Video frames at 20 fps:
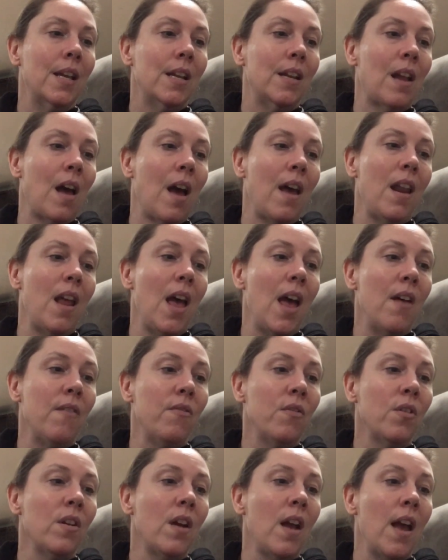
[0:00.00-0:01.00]
Not
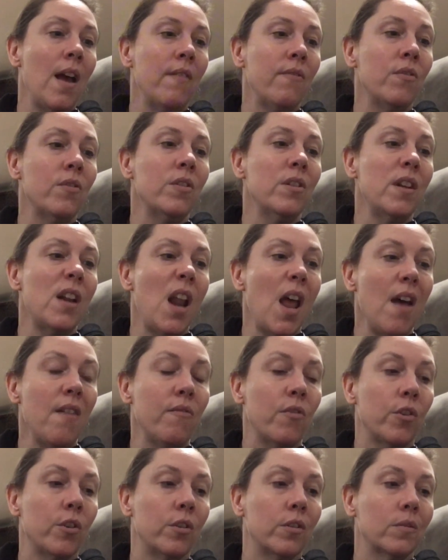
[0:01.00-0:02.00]
ever, ever,
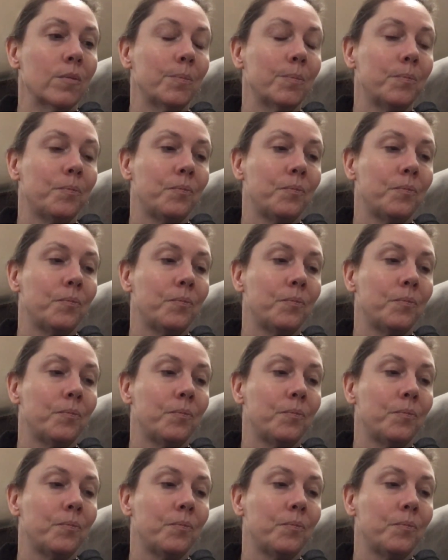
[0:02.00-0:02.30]
never.